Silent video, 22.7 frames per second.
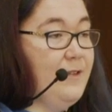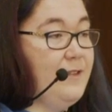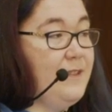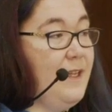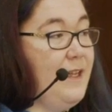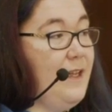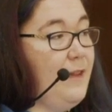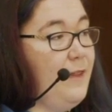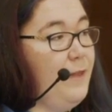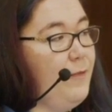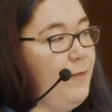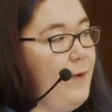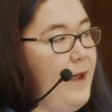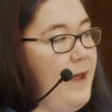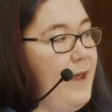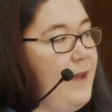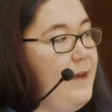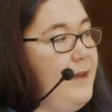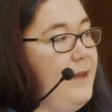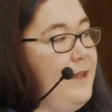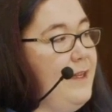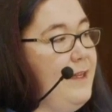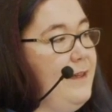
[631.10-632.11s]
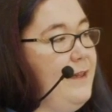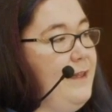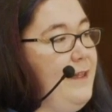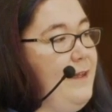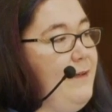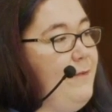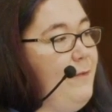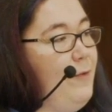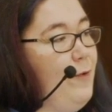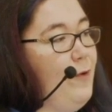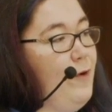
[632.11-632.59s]
a thread in
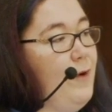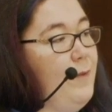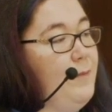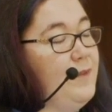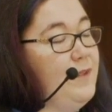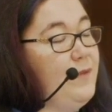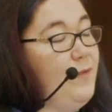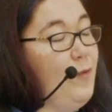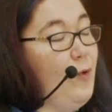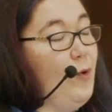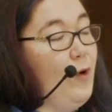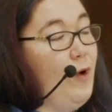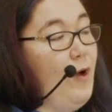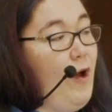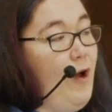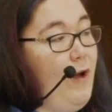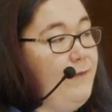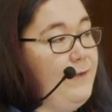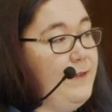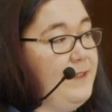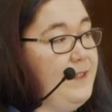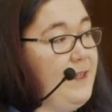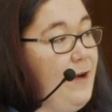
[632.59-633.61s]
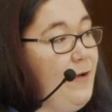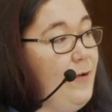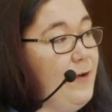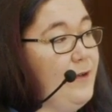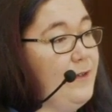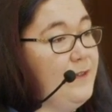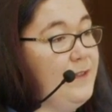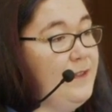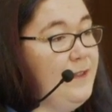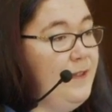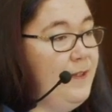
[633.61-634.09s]
the forums for office
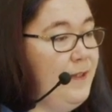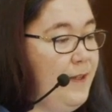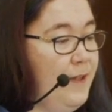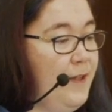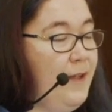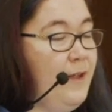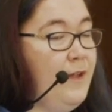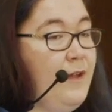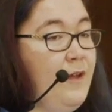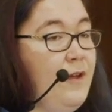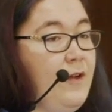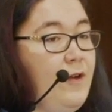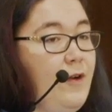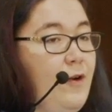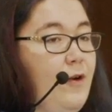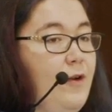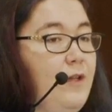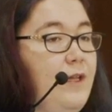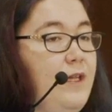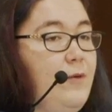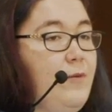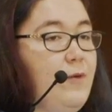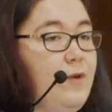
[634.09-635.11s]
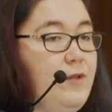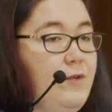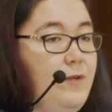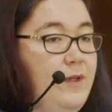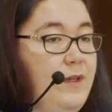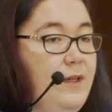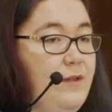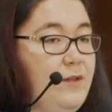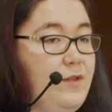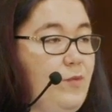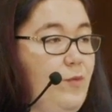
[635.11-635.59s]
hours. Currently, we're
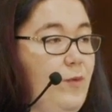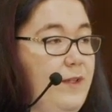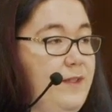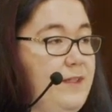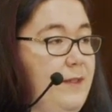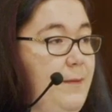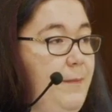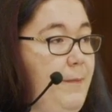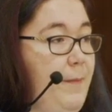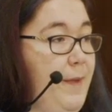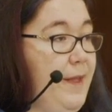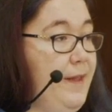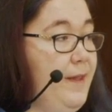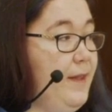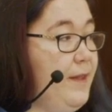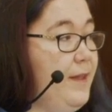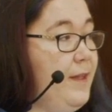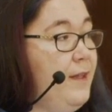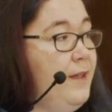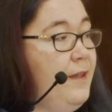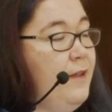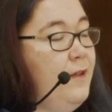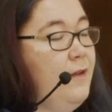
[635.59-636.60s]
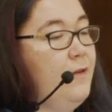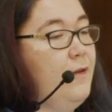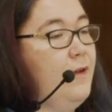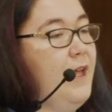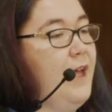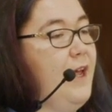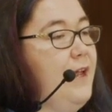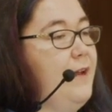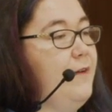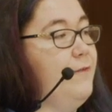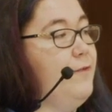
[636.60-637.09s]
doing those once a month,
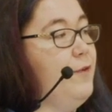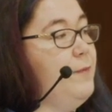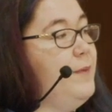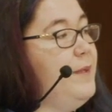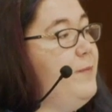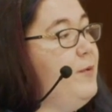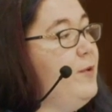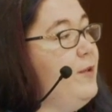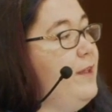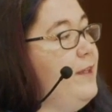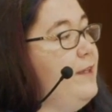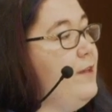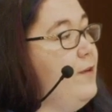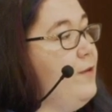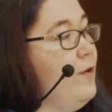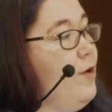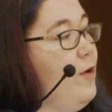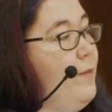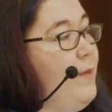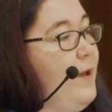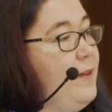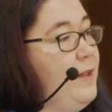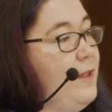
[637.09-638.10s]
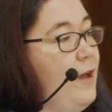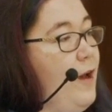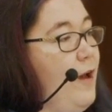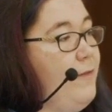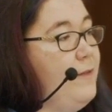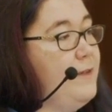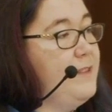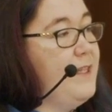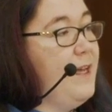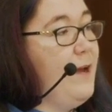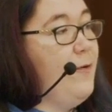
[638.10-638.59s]
and for people that don't know about the
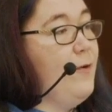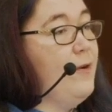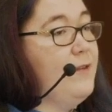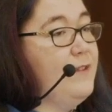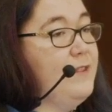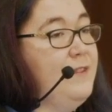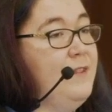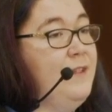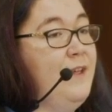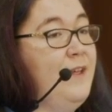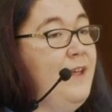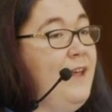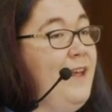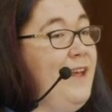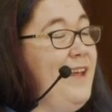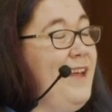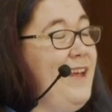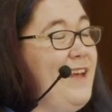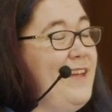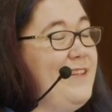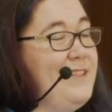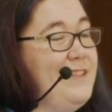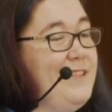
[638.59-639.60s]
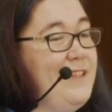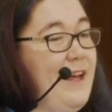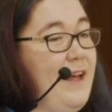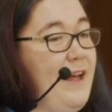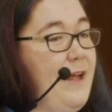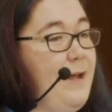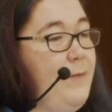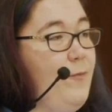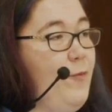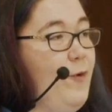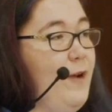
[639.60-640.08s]
office hours, it's a
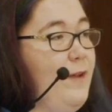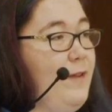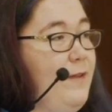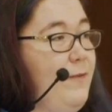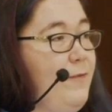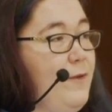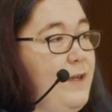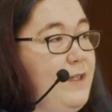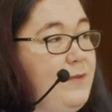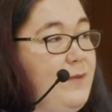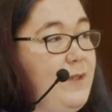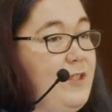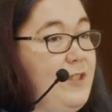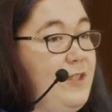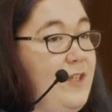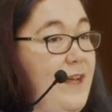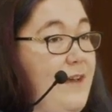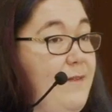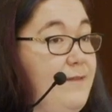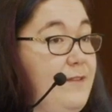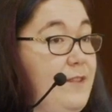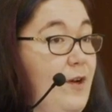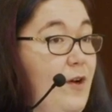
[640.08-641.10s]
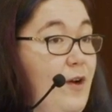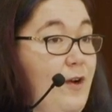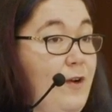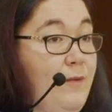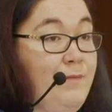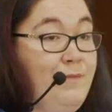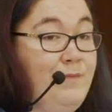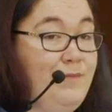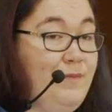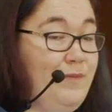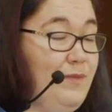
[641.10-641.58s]
time where the Free Switch devs are
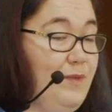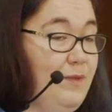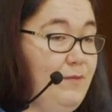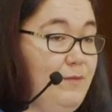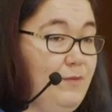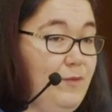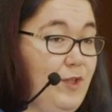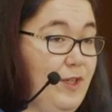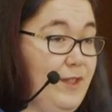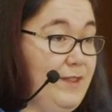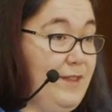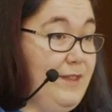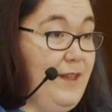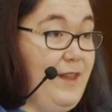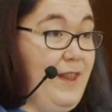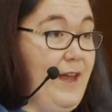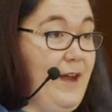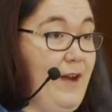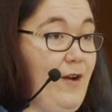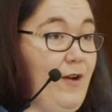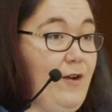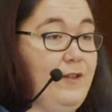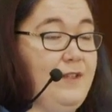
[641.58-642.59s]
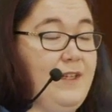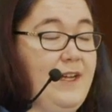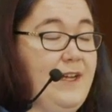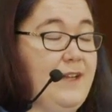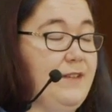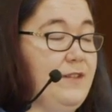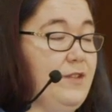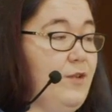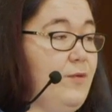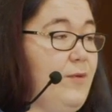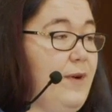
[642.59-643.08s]
just there to
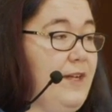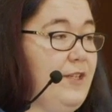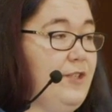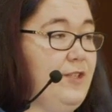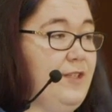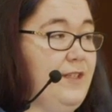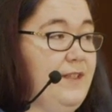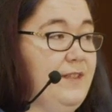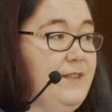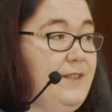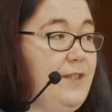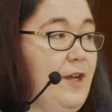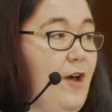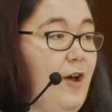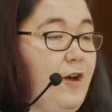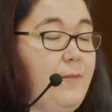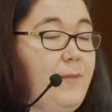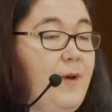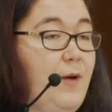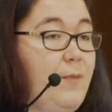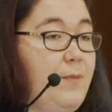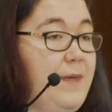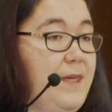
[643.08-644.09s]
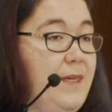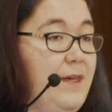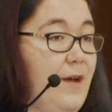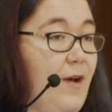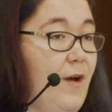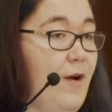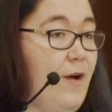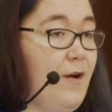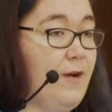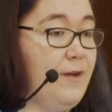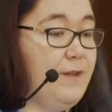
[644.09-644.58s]
answer questions, talk about
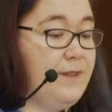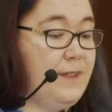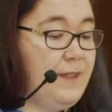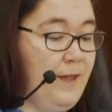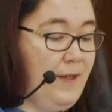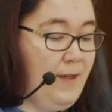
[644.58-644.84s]
PRs.